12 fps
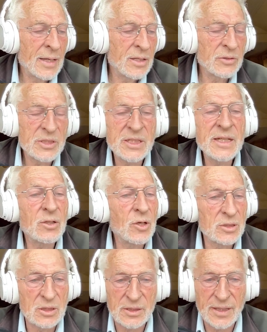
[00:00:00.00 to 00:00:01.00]
I don't
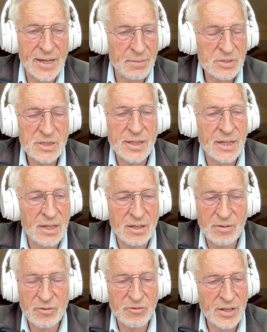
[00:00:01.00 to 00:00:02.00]
see causal claims
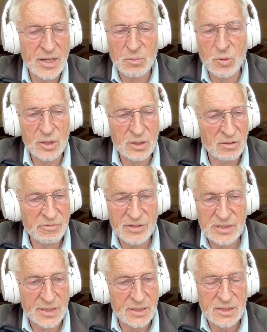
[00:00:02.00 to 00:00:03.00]
in a, in a model
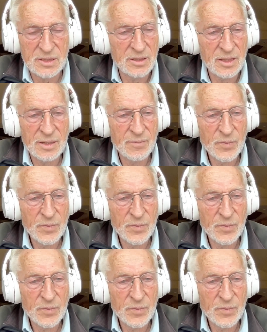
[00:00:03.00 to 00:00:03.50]
of physics.